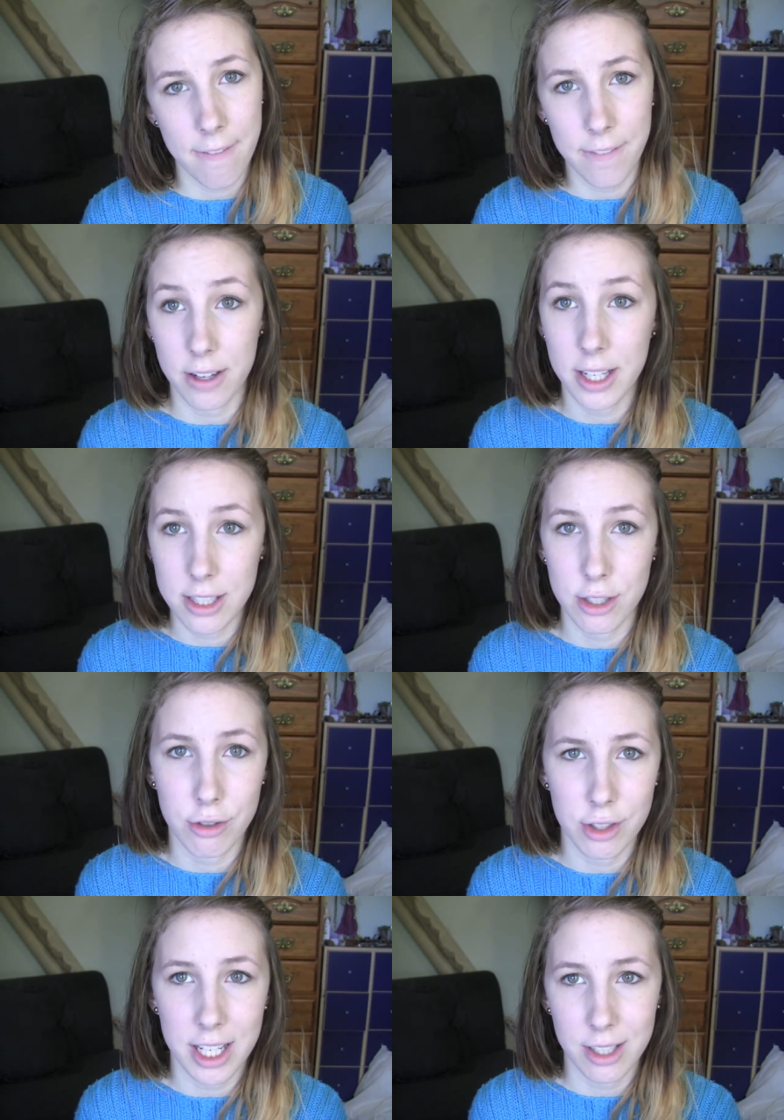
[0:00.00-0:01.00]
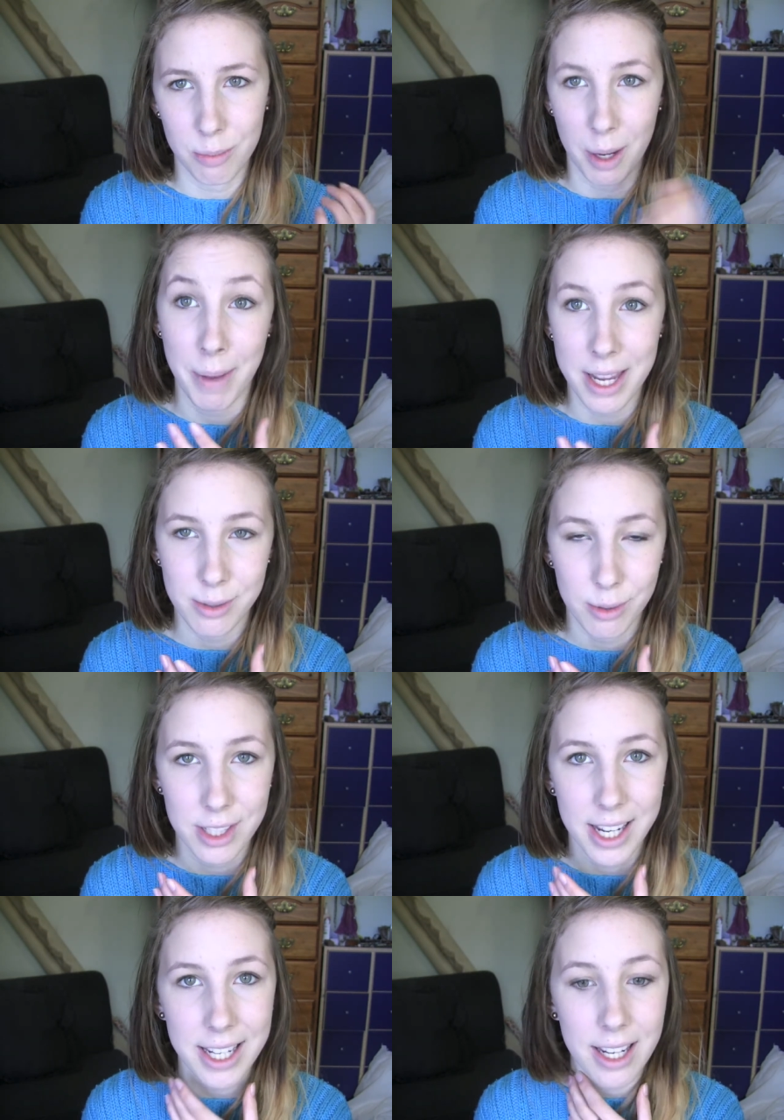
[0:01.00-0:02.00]
foundation routine or my base
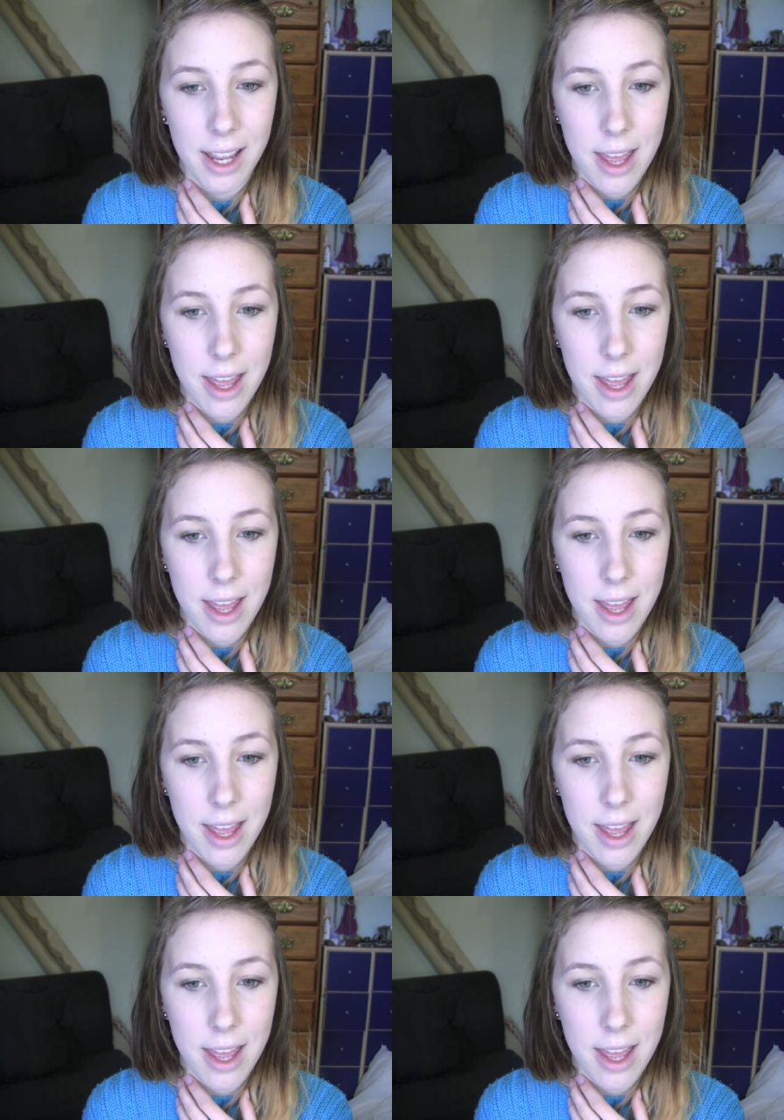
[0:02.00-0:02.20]
routine,